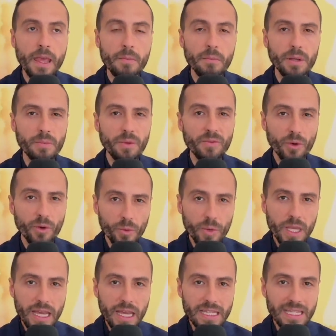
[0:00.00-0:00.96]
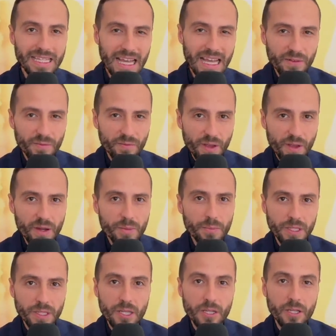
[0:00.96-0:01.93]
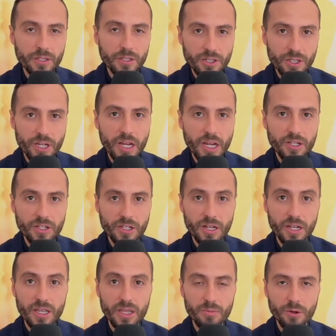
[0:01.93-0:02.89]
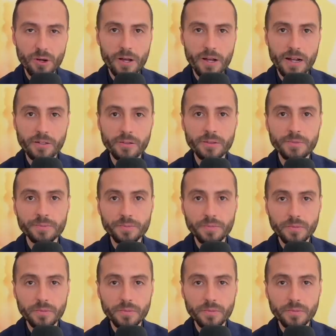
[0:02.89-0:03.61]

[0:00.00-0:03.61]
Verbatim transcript: But before we get to that very particular change that he brought out,